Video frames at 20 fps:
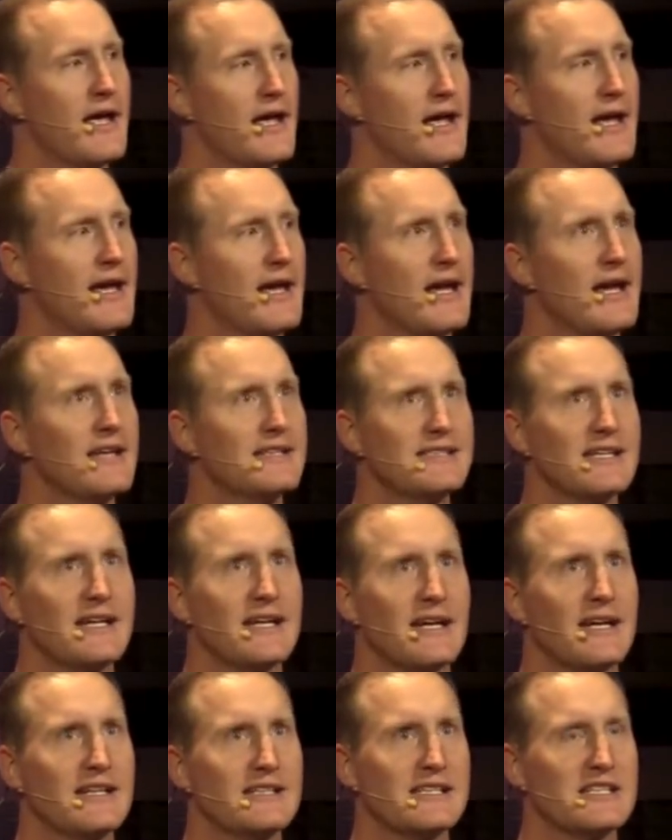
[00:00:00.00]
it's
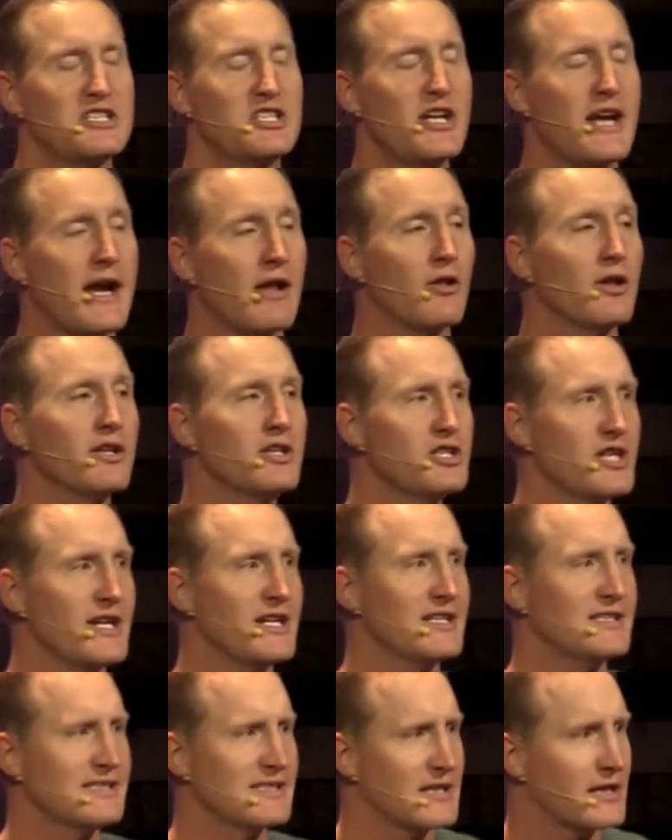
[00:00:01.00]
a challenge and
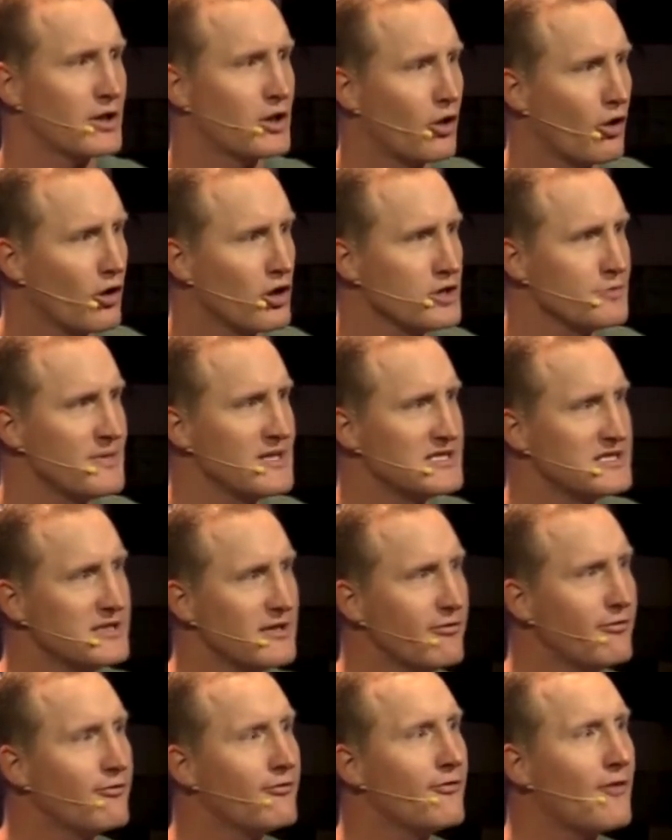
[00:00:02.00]
it's an encouragement to
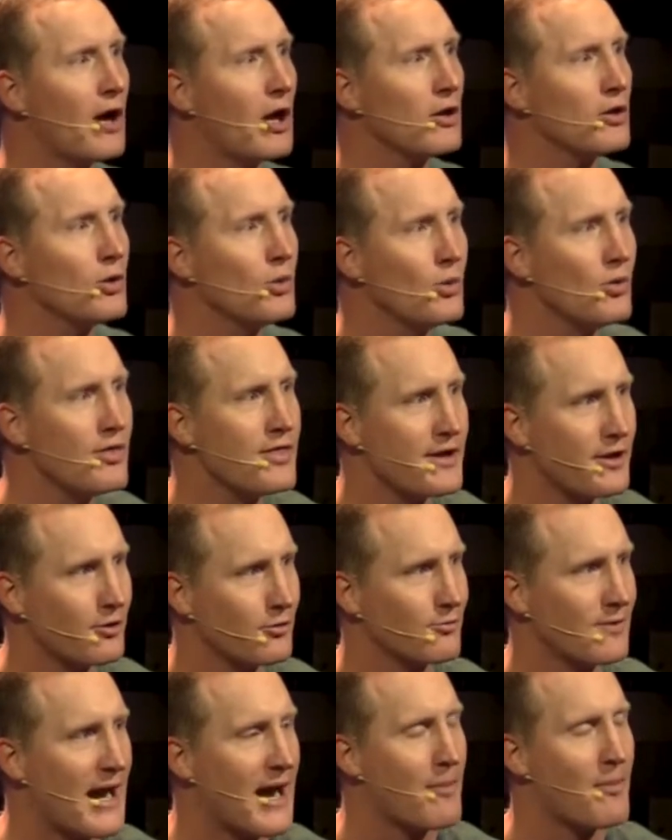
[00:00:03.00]
follow their
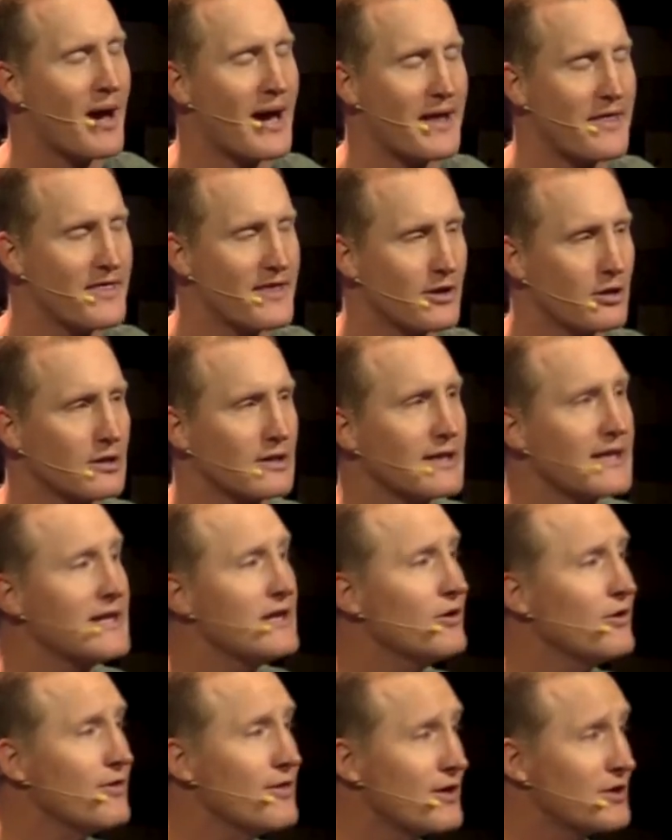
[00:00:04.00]
rabbi, their
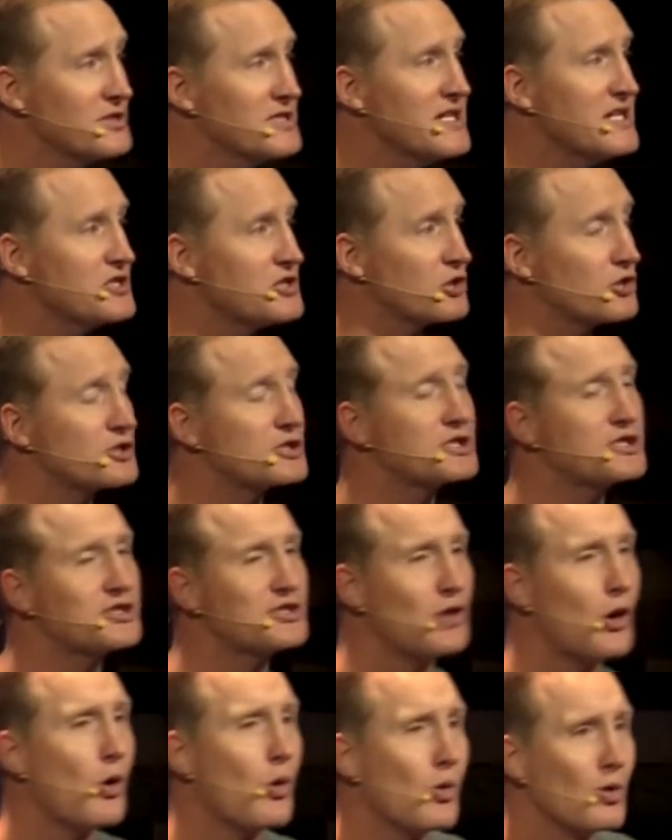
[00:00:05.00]
leader, their teacher
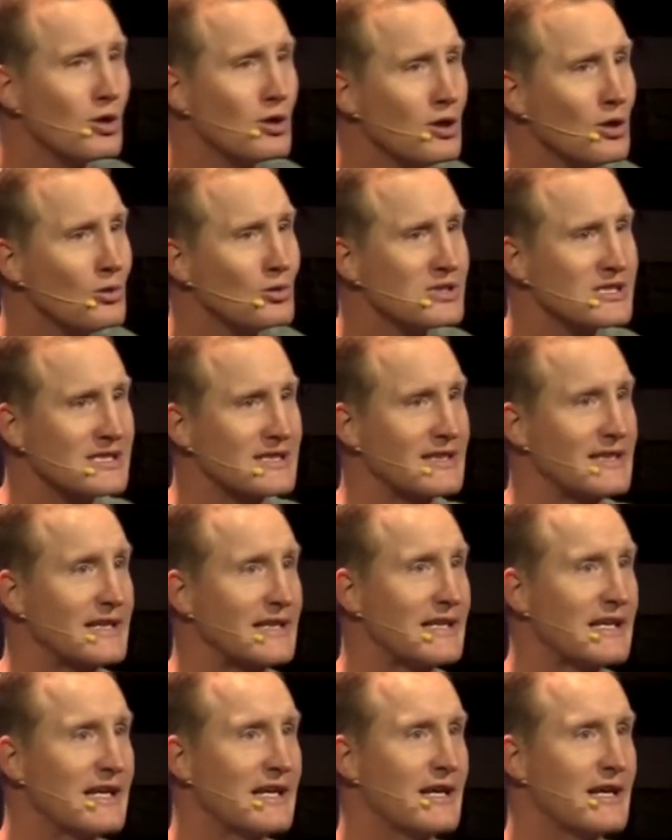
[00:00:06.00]
so closely.